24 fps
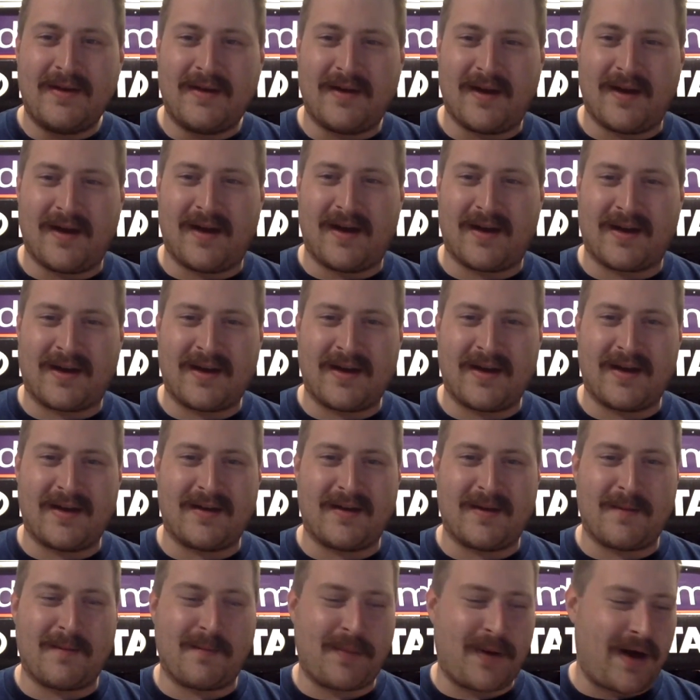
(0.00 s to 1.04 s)

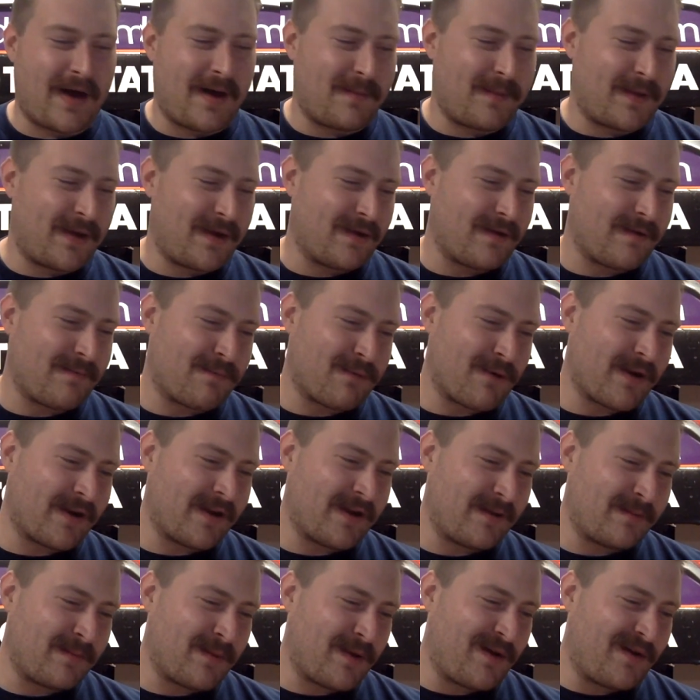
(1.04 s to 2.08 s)
Again, Bob here at
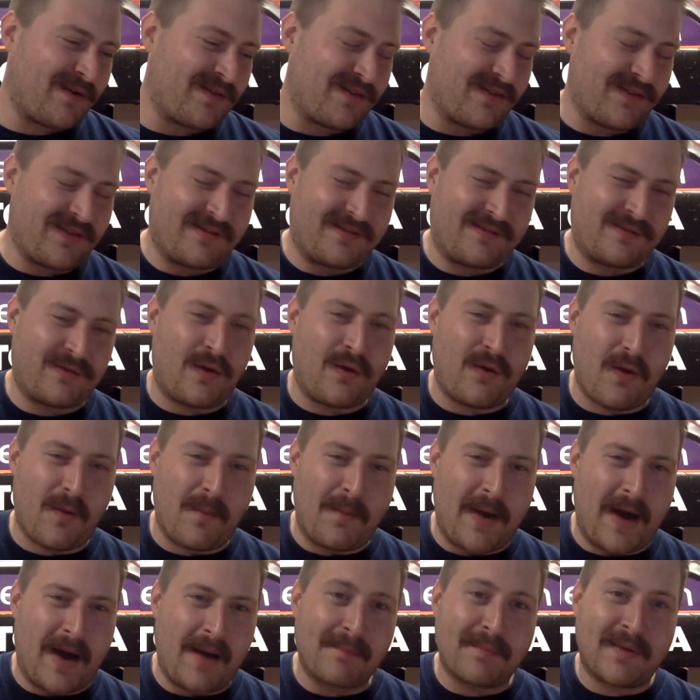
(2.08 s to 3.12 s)
Breaking Balls on the solo
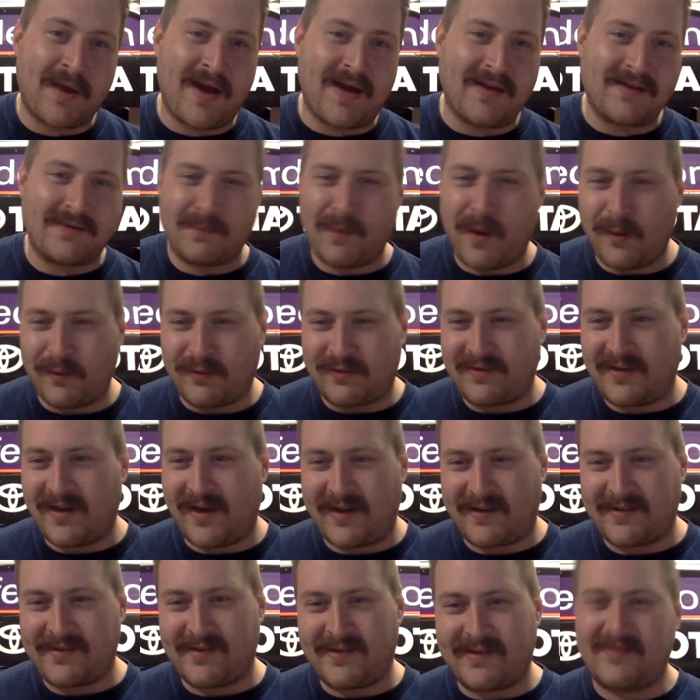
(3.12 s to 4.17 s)
Bobcast
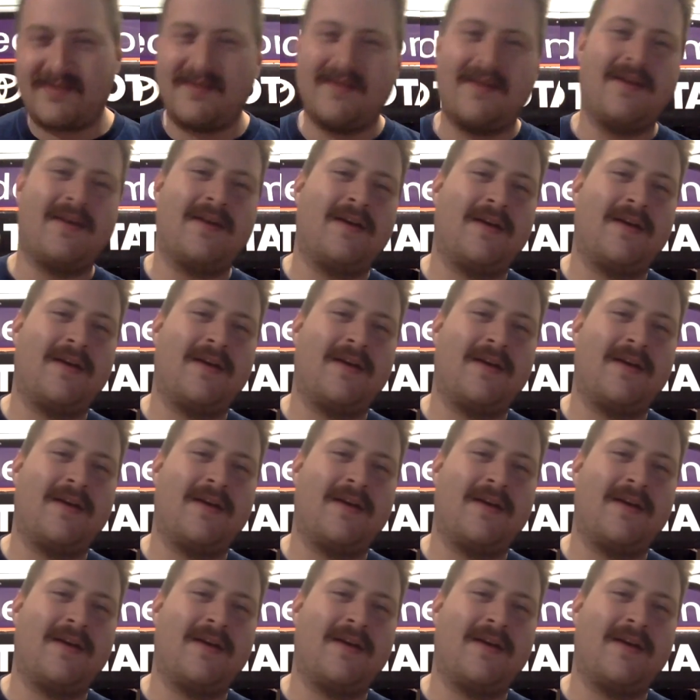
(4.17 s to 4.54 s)
post-Texas.